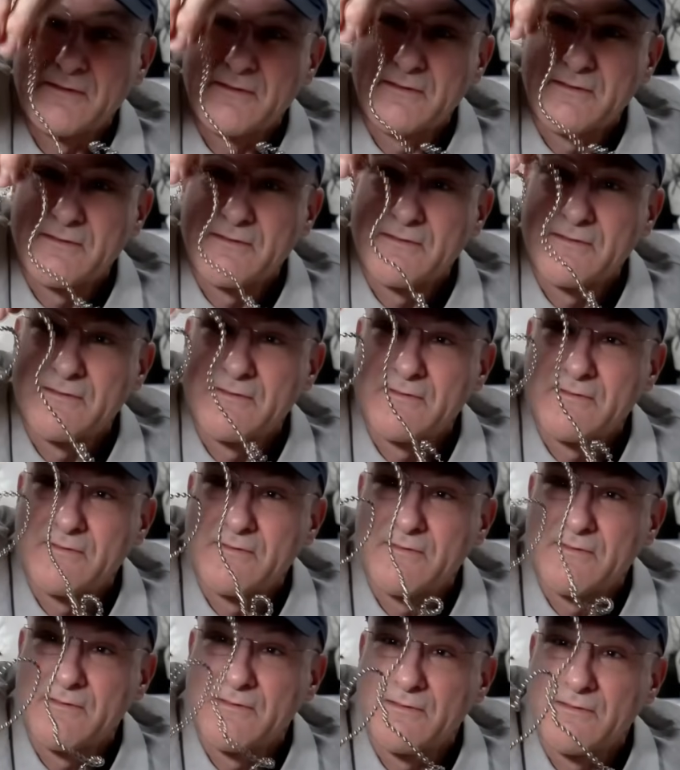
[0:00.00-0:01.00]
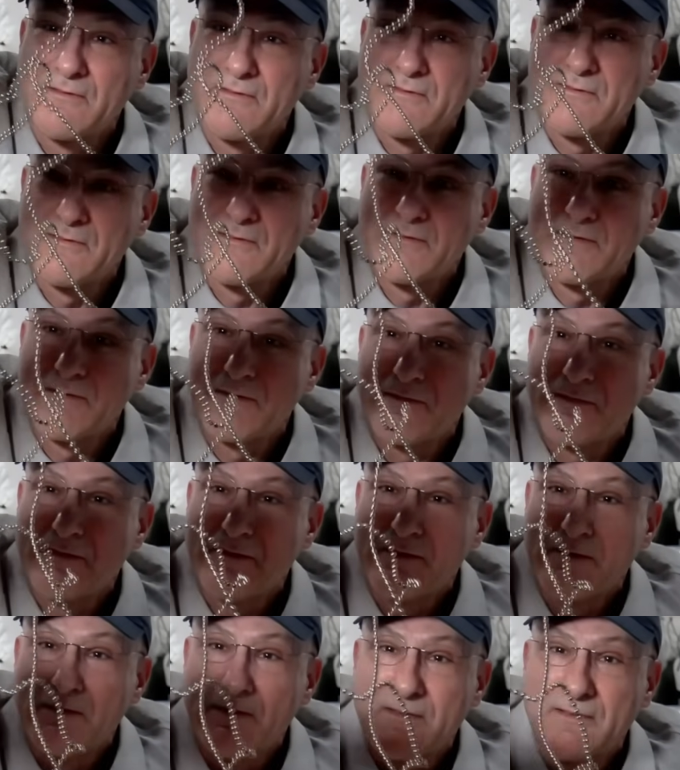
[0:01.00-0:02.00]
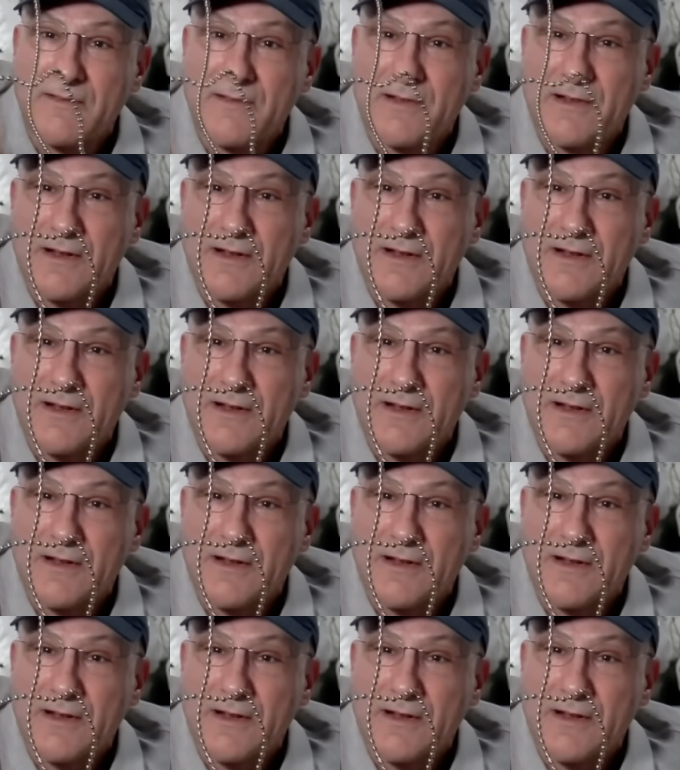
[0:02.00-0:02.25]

uh, Don Pettit has some uh,